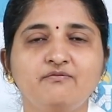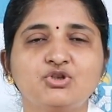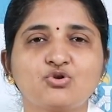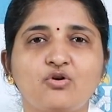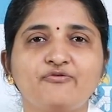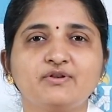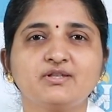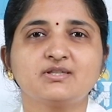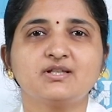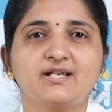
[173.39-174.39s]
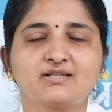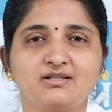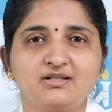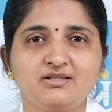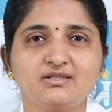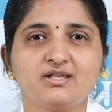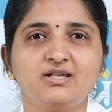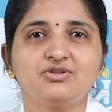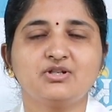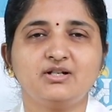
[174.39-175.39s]
which offers the excellence
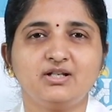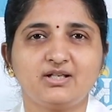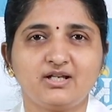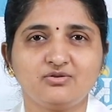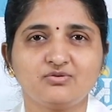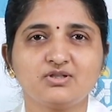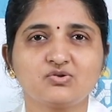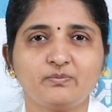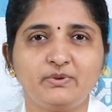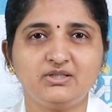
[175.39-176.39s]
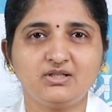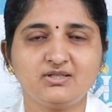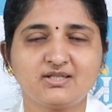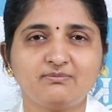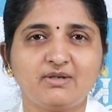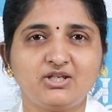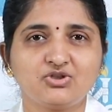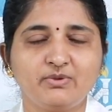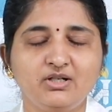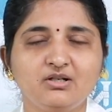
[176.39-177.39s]
in genetic diagnosis, opinions and
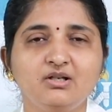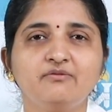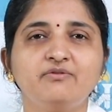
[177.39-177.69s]
management.